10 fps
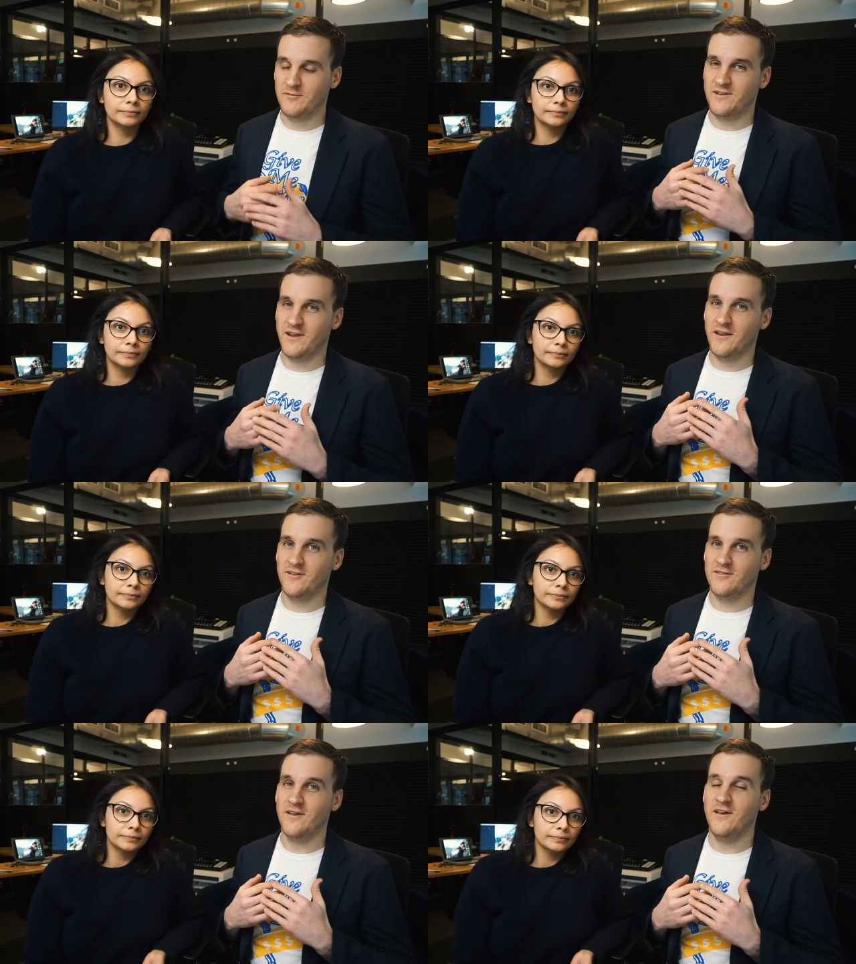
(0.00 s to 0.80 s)

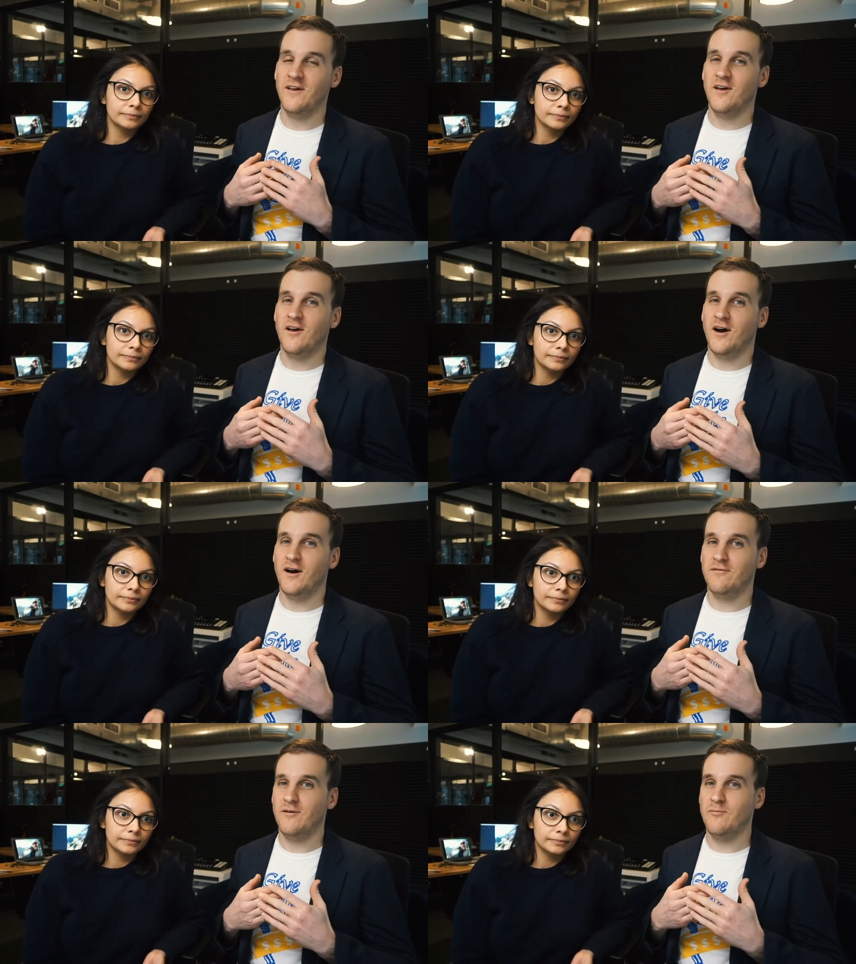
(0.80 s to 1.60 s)
Speaker 1: states
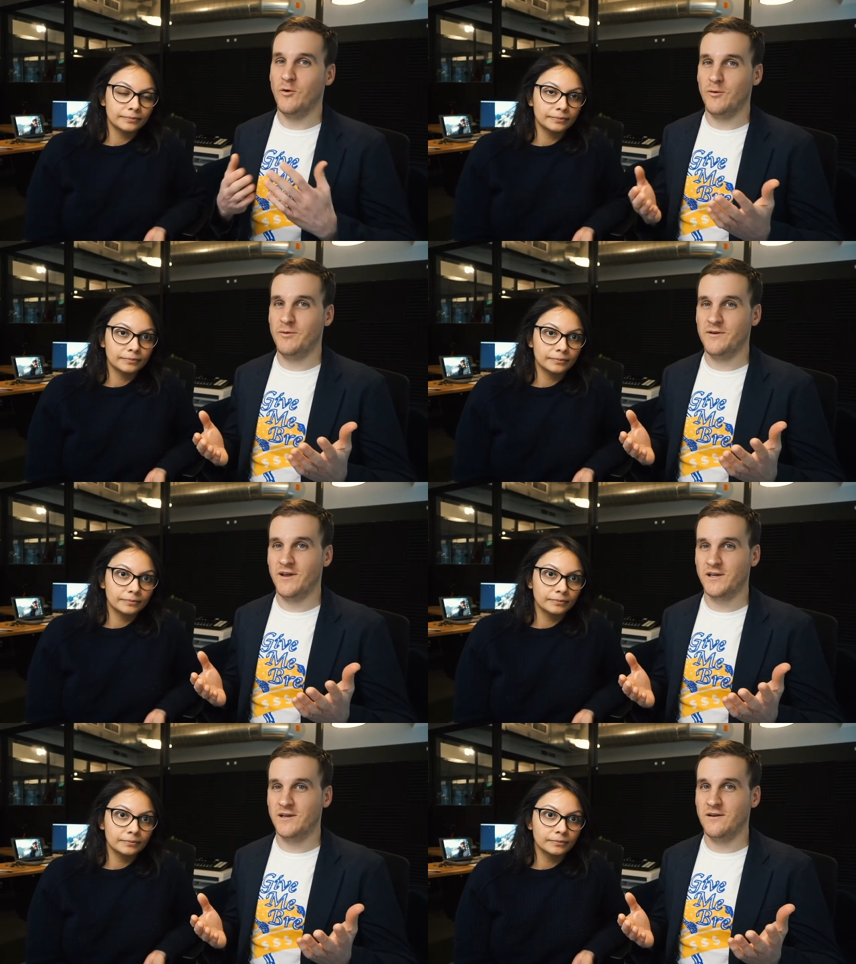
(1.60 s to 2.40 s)
offer more
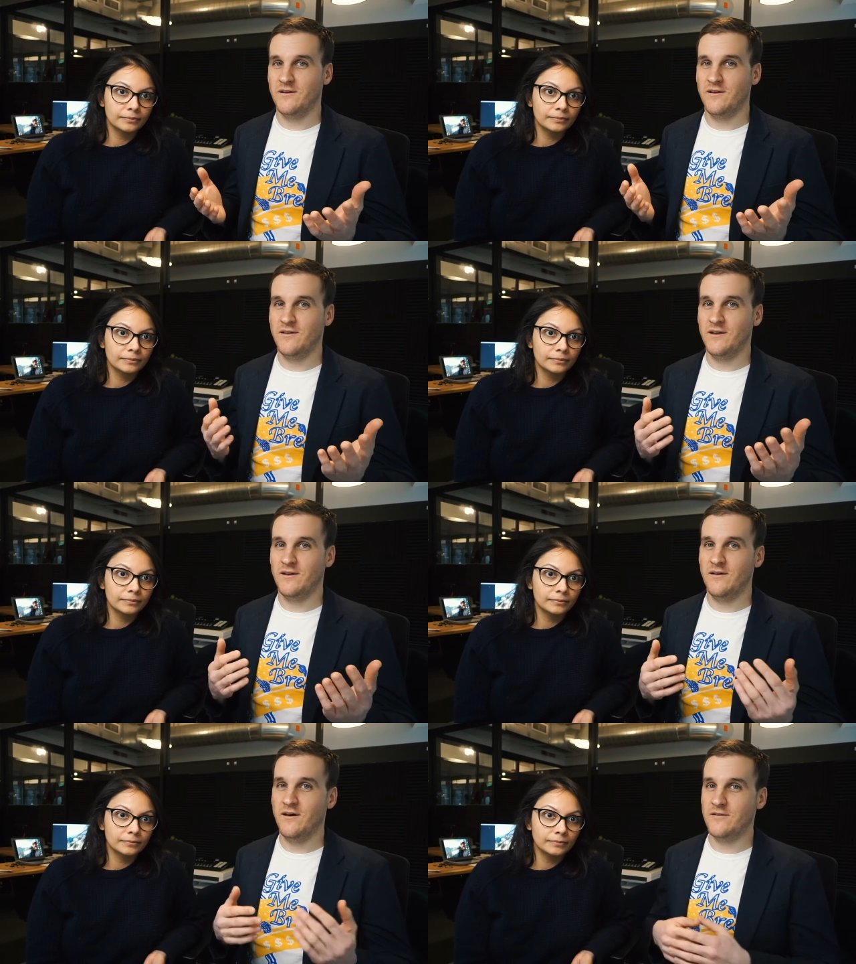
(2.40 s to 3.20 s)
protection
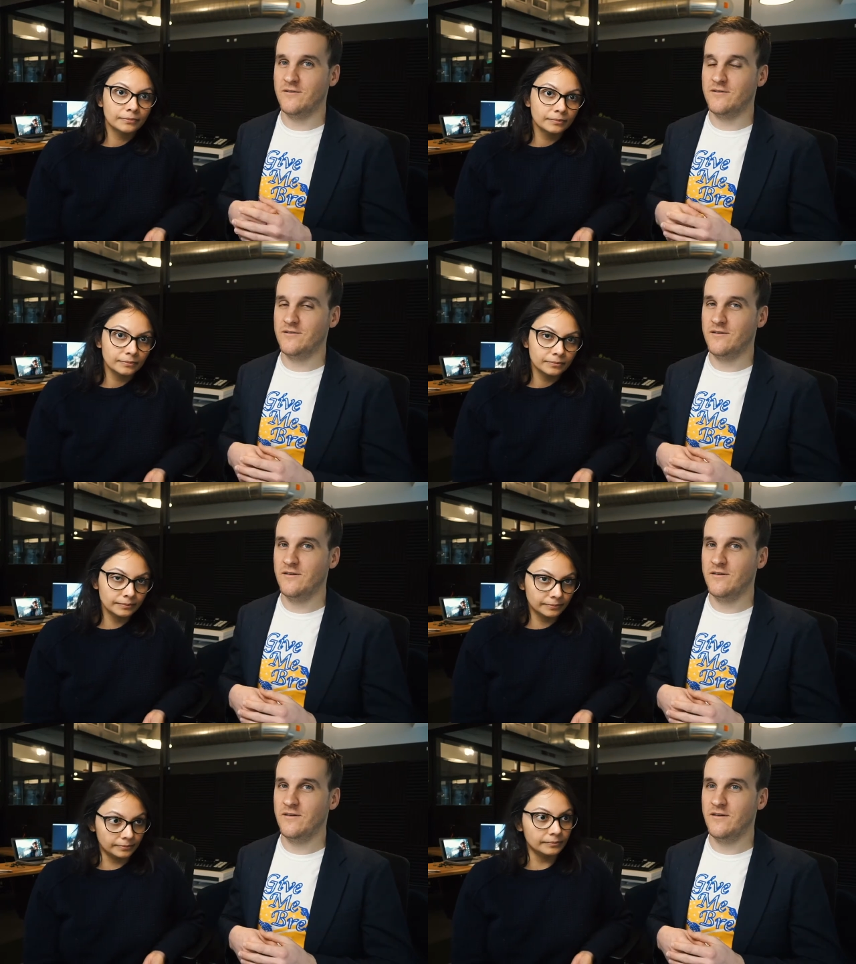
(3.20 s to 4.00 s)
than others.
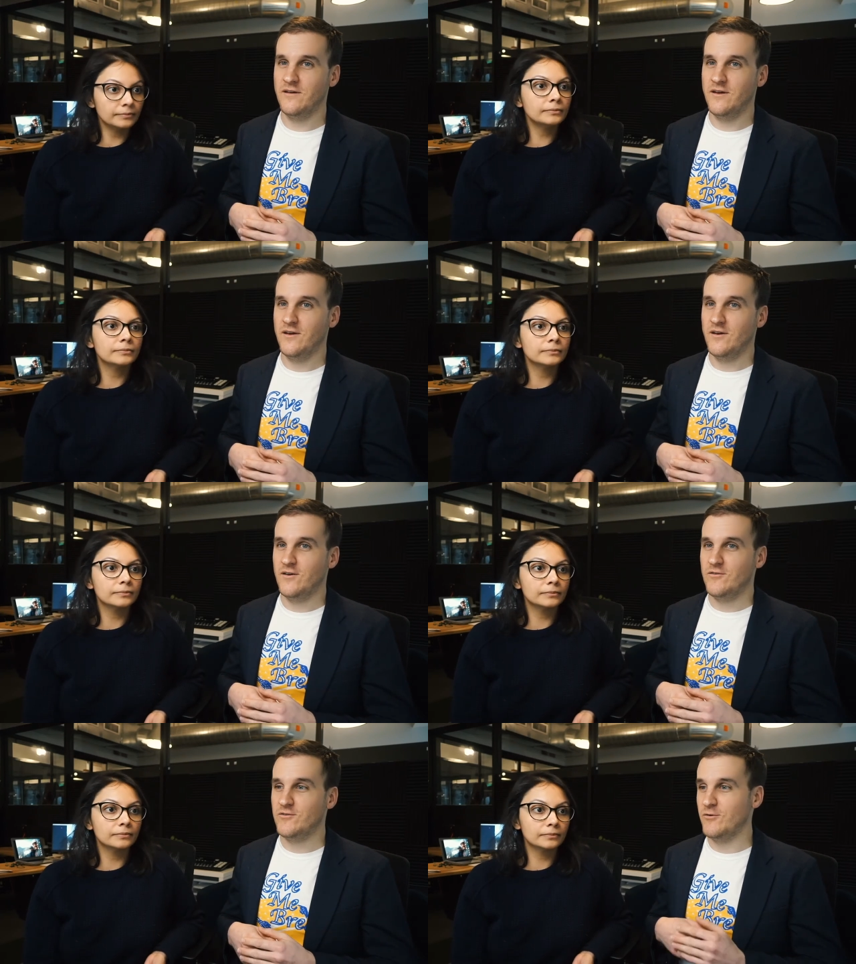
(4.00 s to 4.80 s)
Mm-hmm.
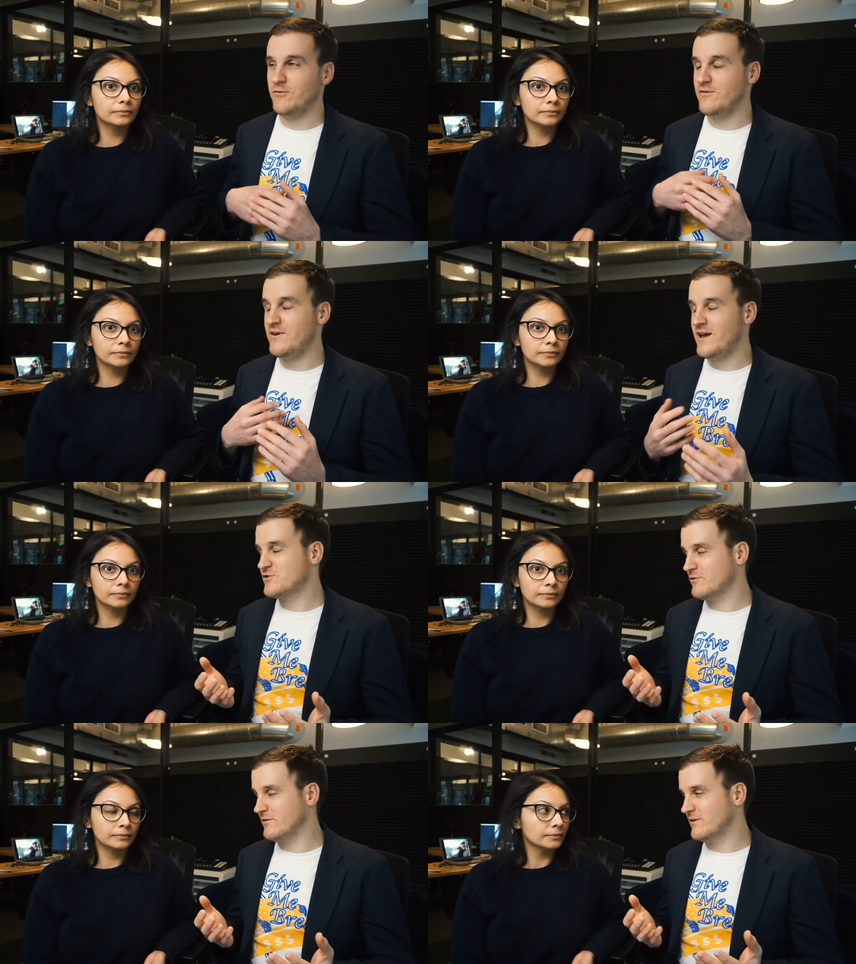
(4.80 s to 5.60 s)
So
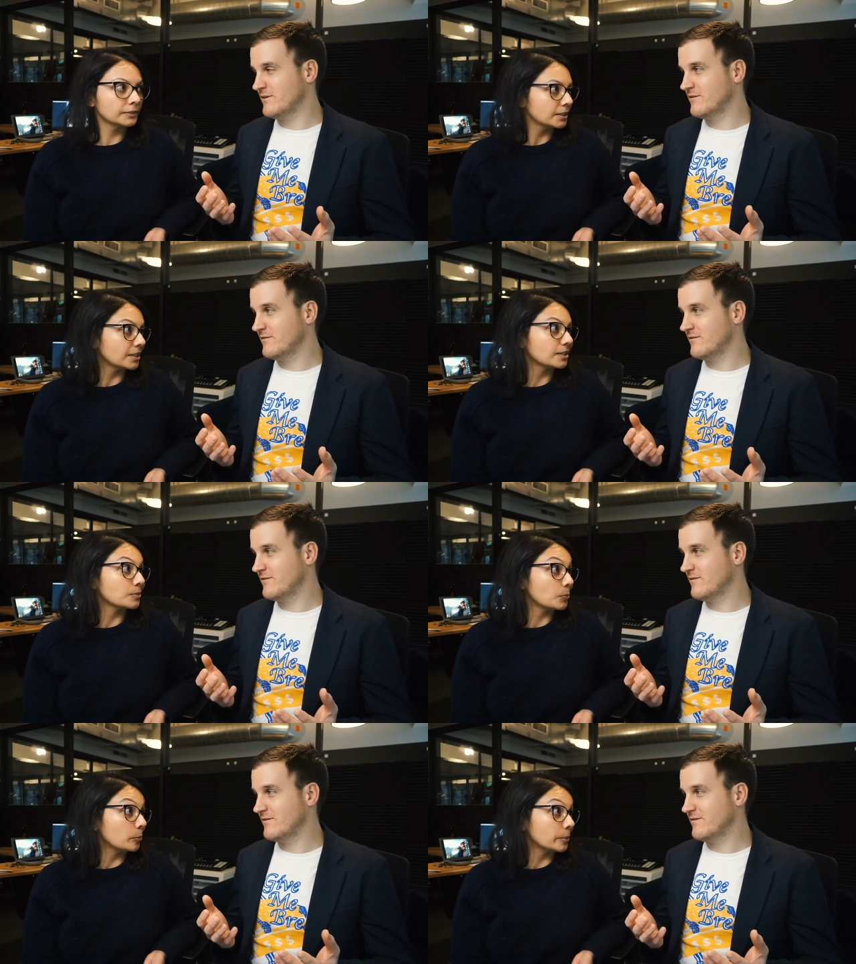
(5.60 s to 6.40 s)
naturally,
Speaker 2: to
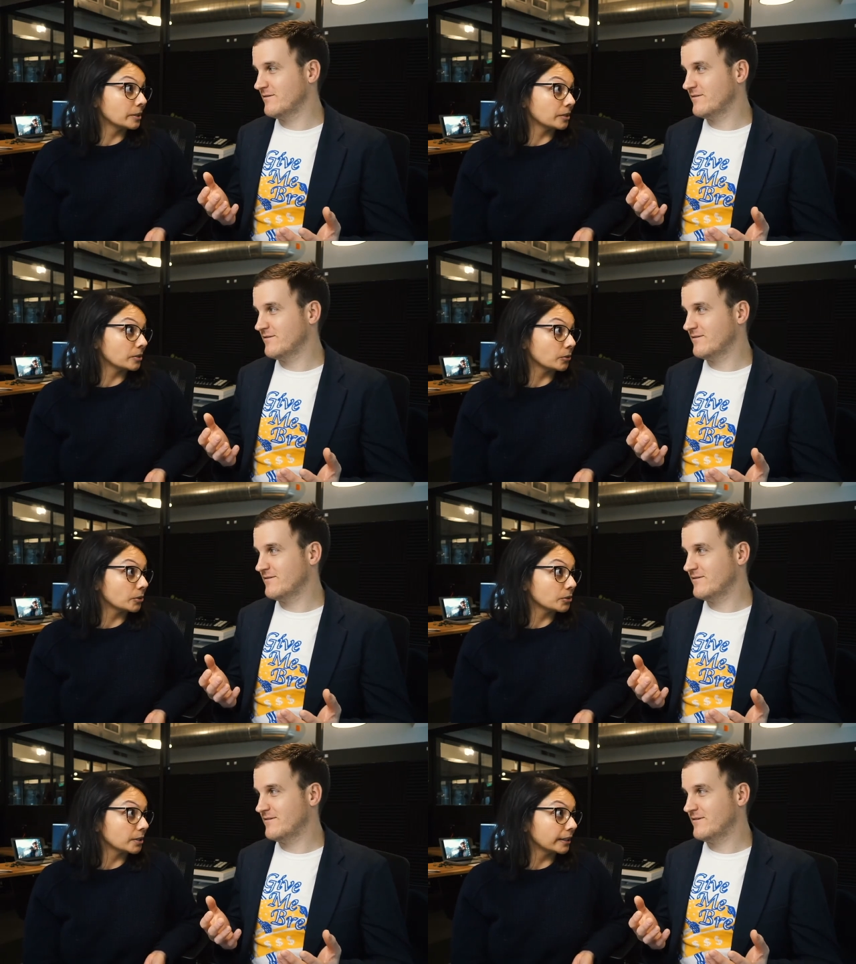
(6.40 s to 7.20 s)
small business
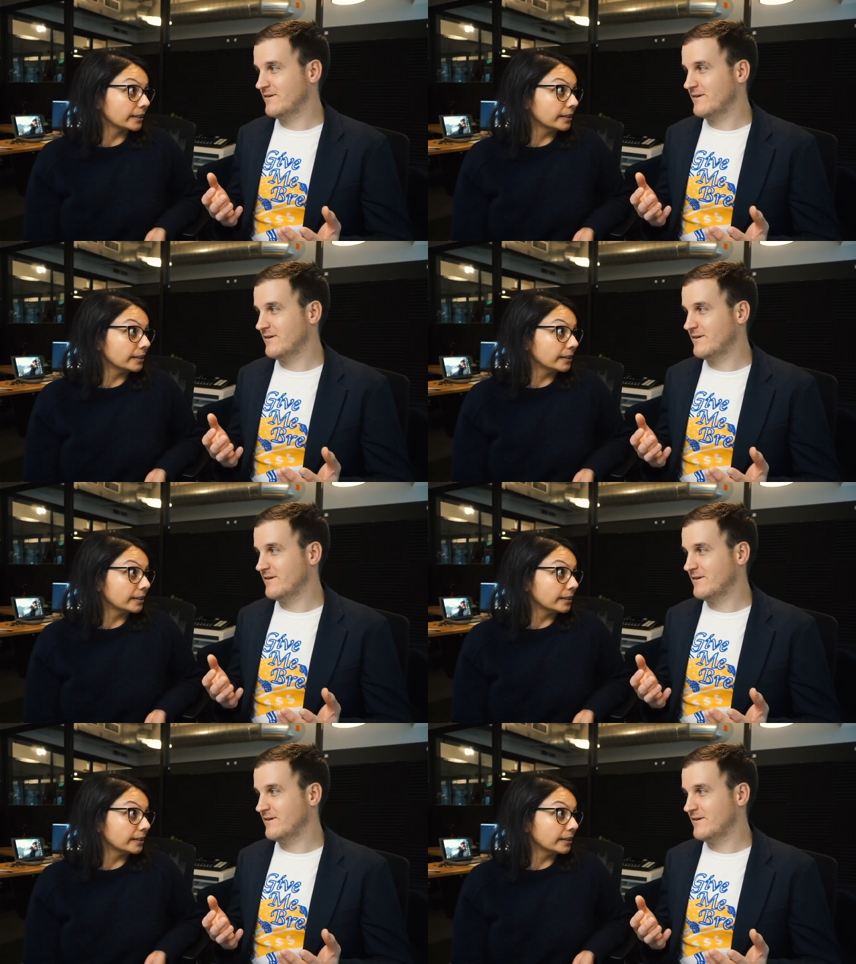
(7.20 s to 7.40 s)
owners like